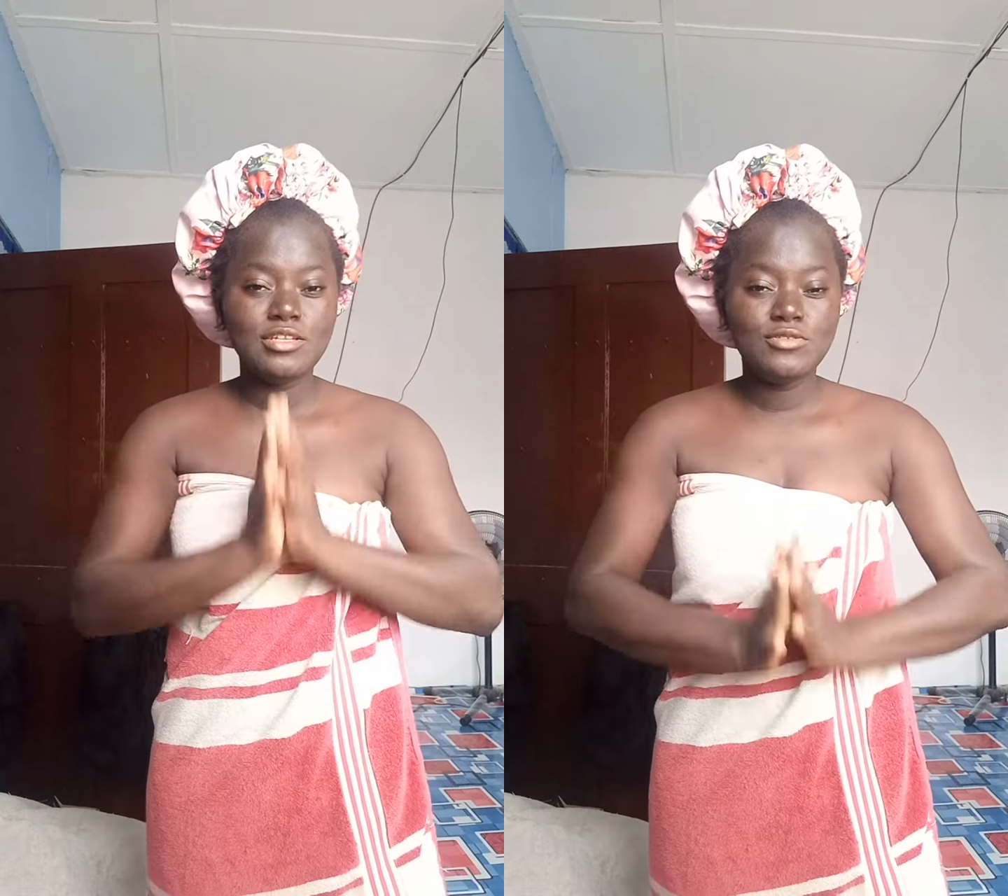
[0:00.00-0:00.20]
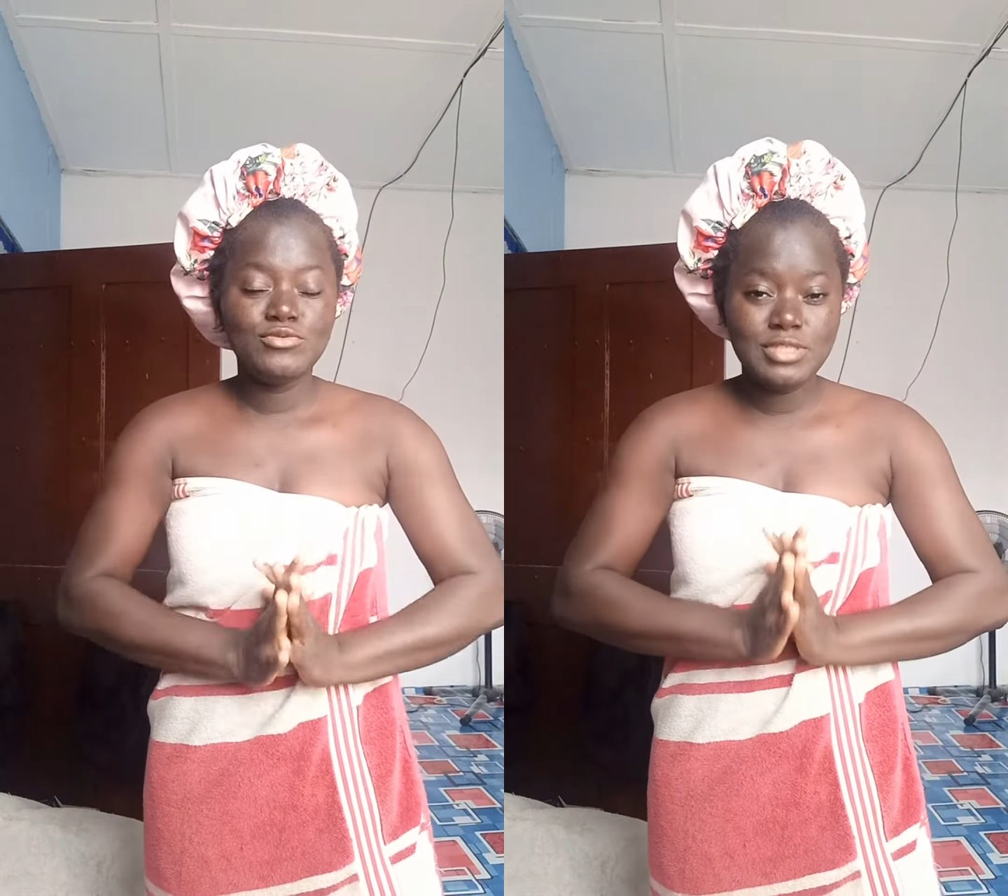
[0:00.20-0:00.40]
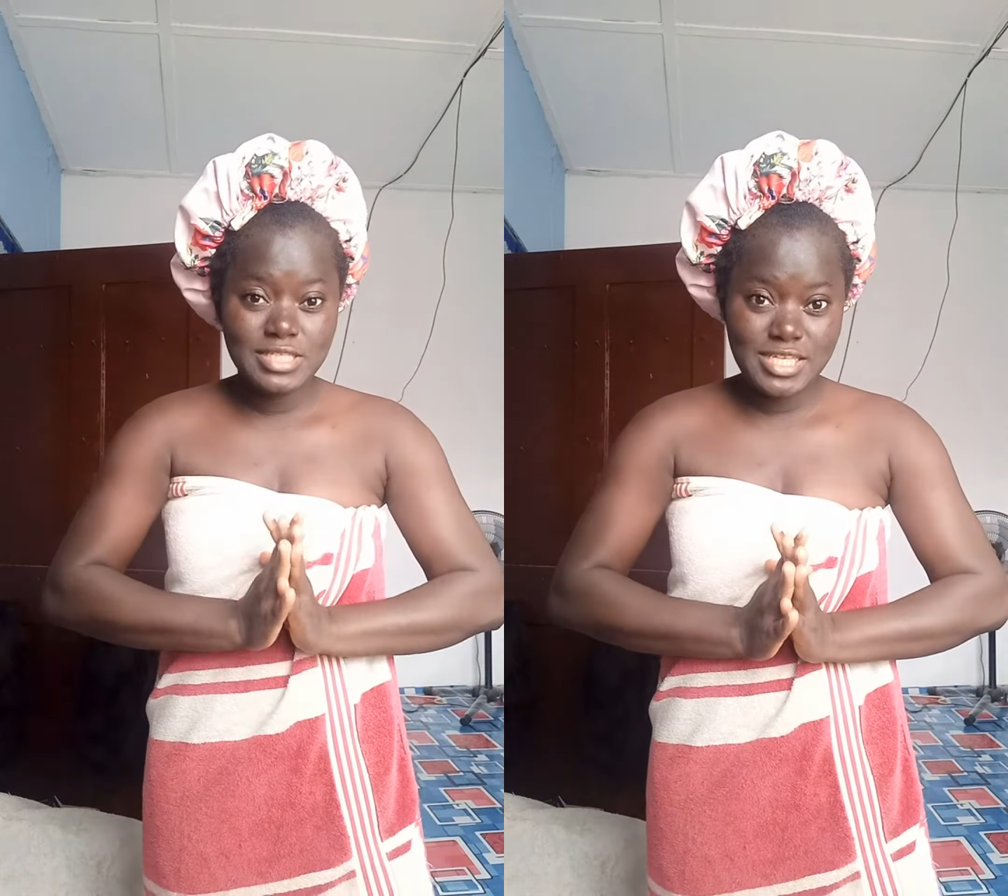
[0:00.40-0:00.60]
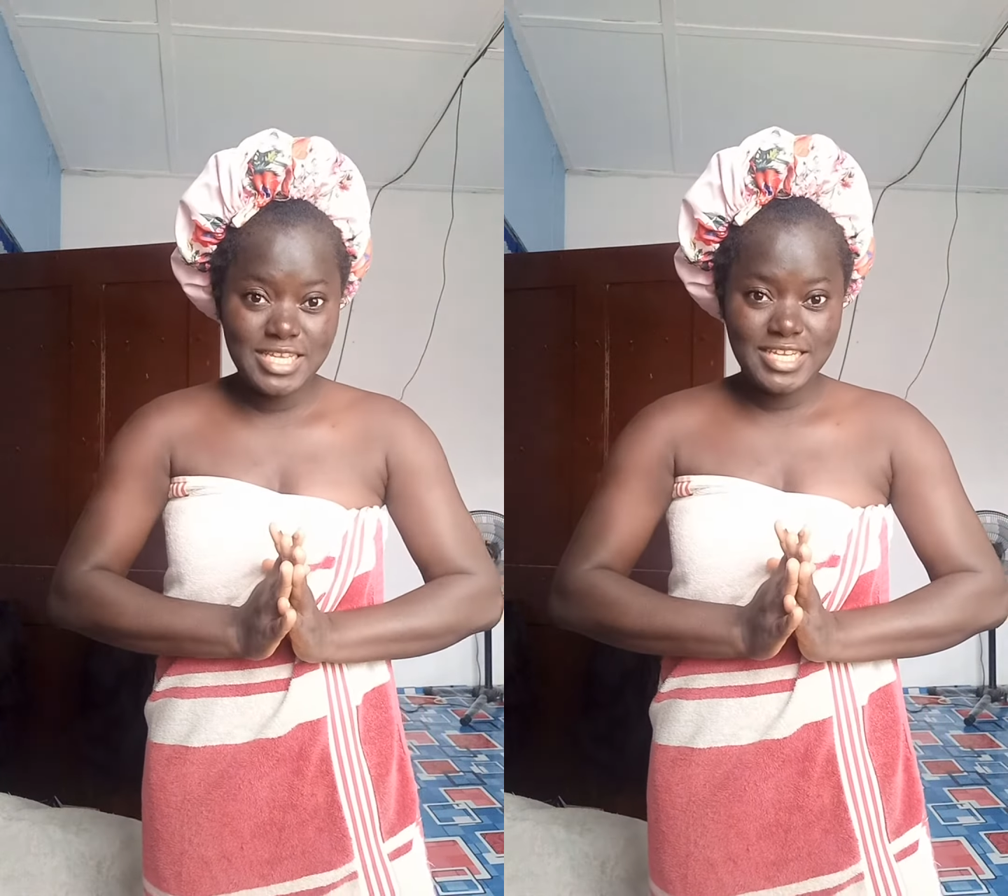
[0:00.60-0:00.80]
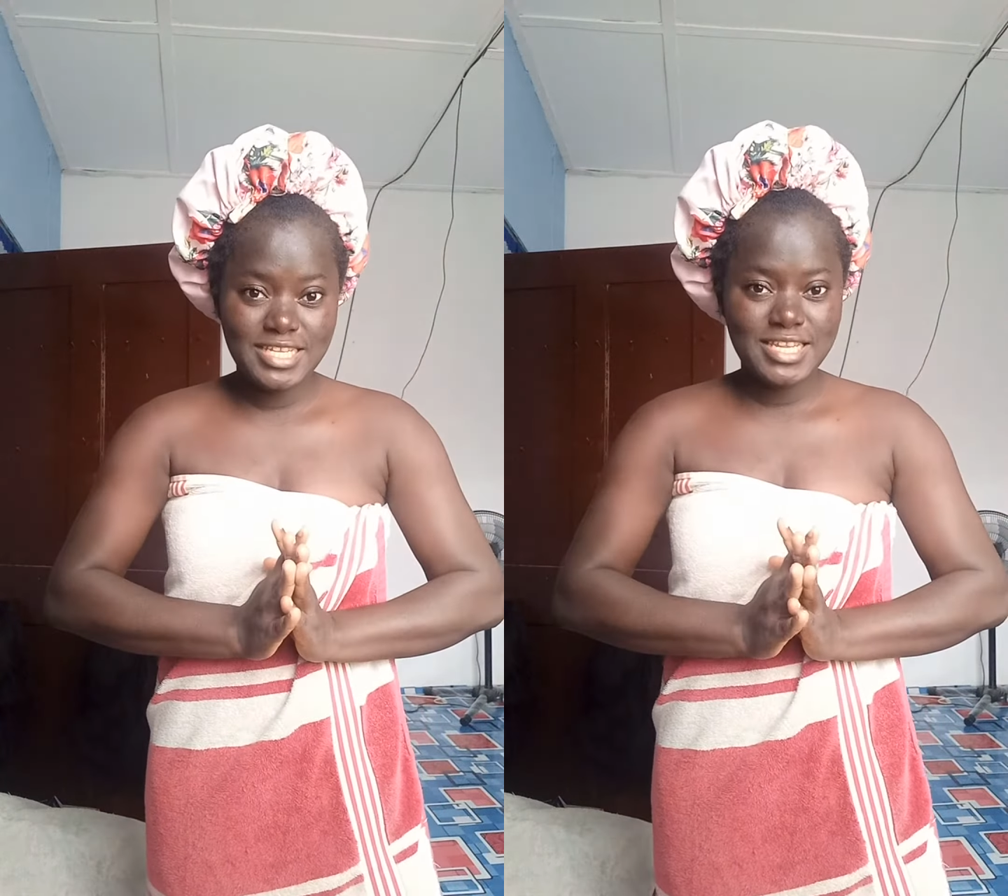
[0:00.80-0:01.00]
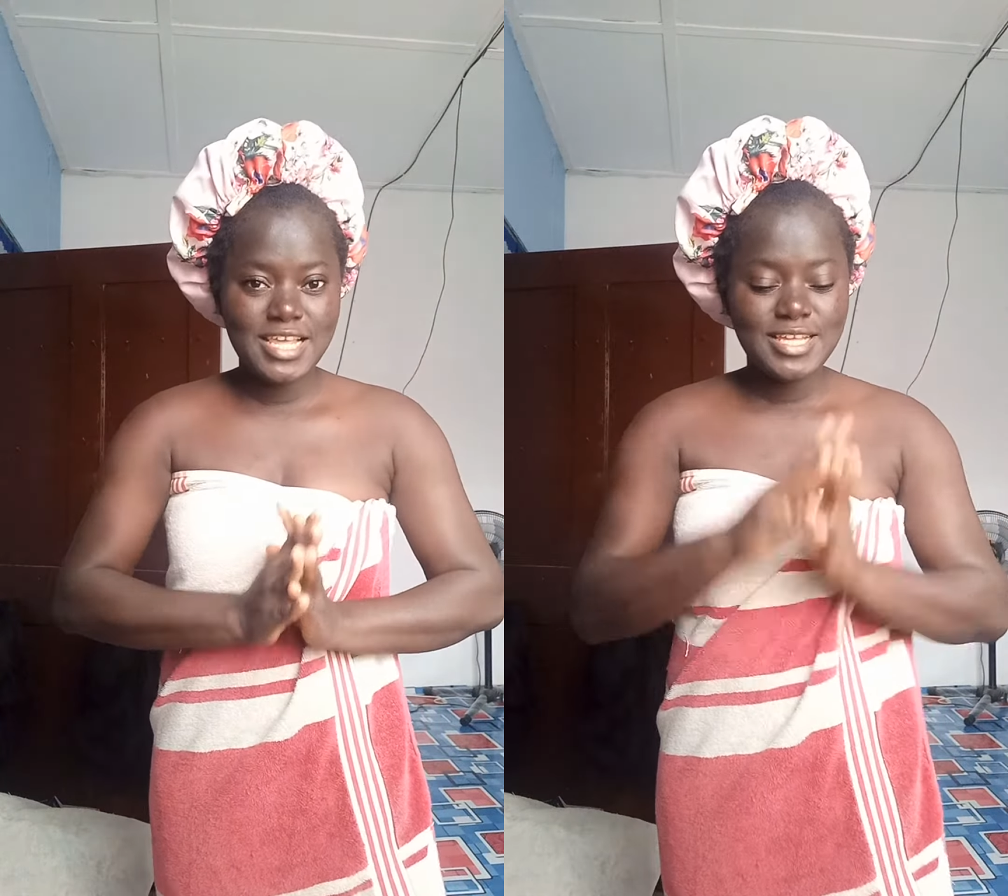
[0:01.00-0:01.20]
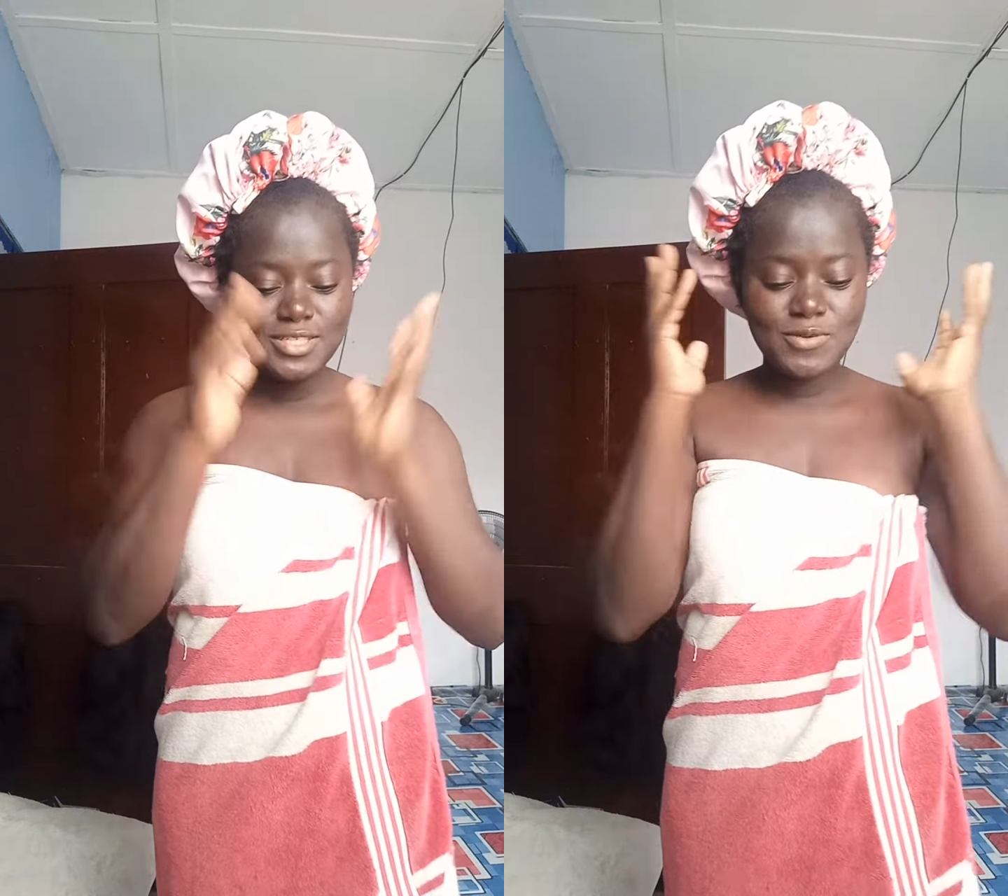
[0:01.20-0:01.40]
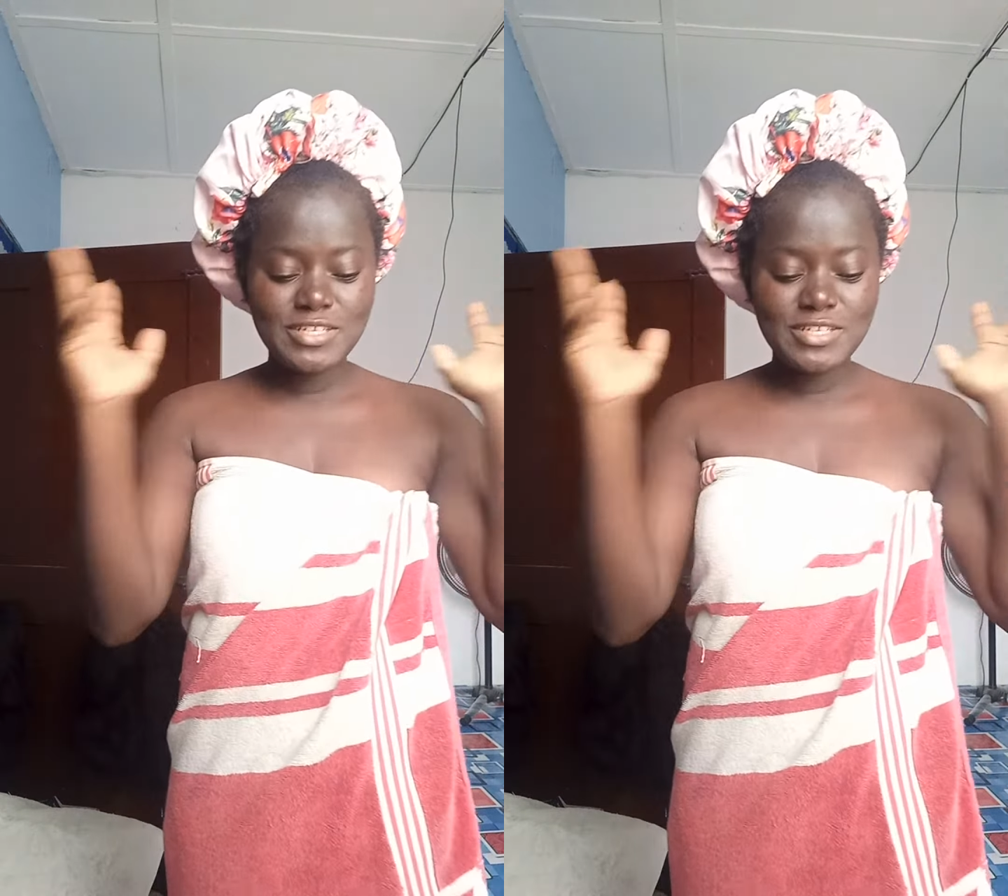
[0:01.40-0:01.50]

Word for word: routine so I